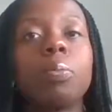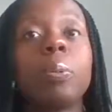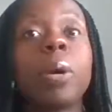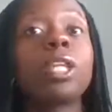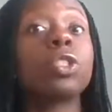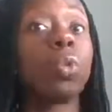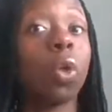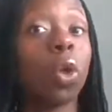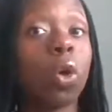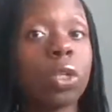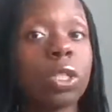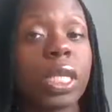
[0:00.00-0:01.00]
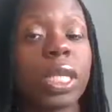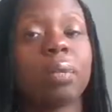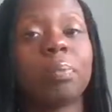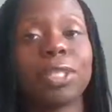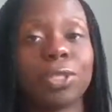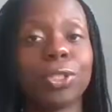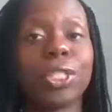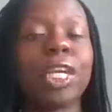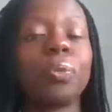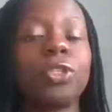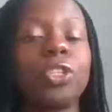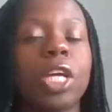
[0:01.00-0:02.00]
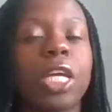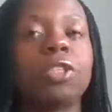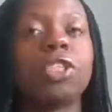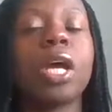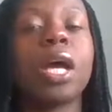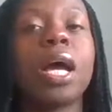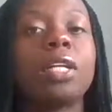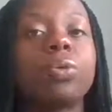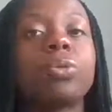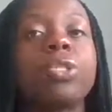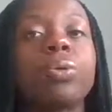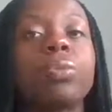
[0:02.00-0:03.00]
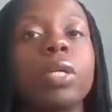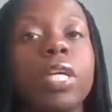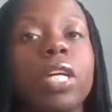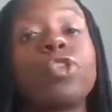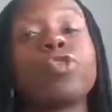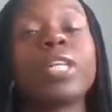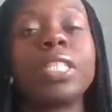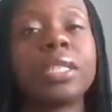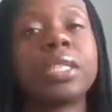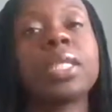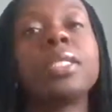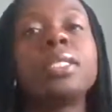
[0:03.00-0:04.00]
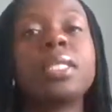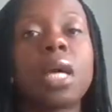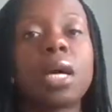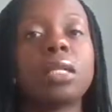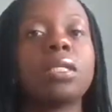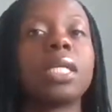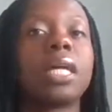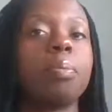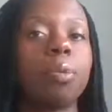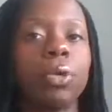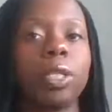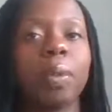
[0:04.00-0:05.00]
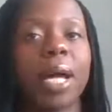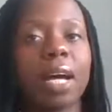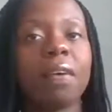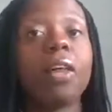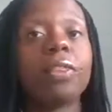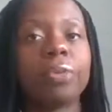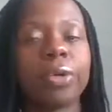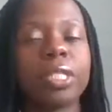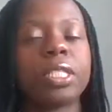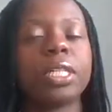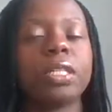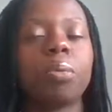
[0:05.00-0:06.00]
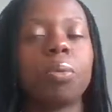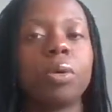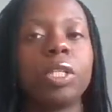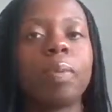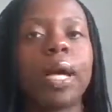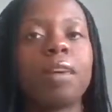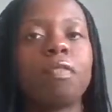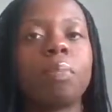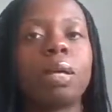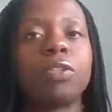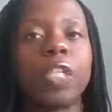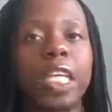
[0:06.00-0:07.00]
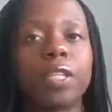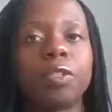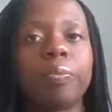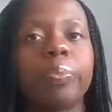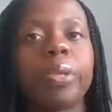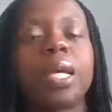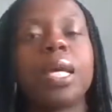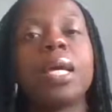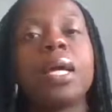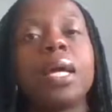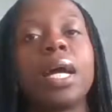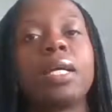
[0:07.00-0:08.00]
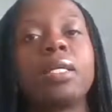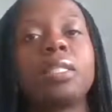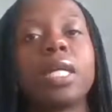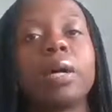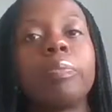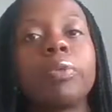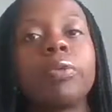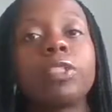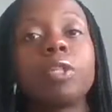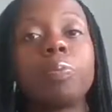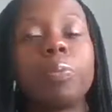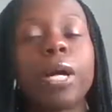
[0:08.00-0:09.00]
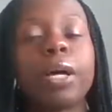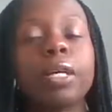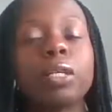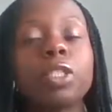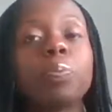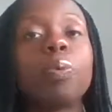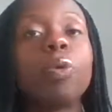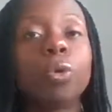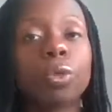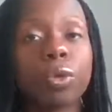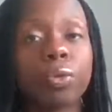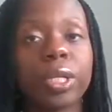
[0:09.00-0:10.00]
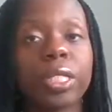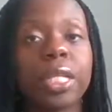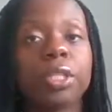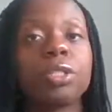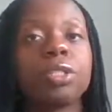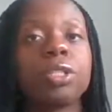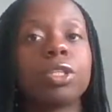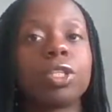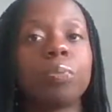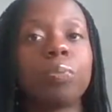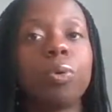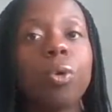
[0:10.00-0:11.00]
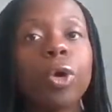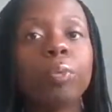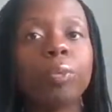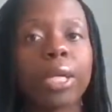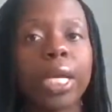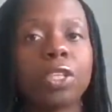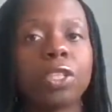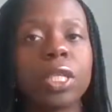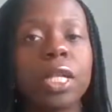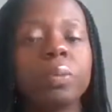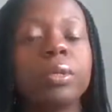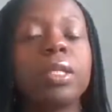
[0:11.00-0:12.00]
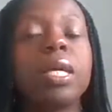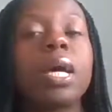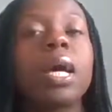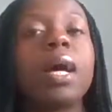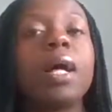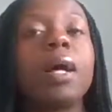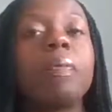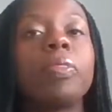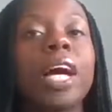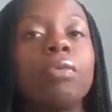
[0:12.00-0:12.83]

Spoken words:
personal loss that can be associated with change, and also it addresses the concerns that employees might have, other concerns that employees might have about change. And support orientation, so the support communication element, and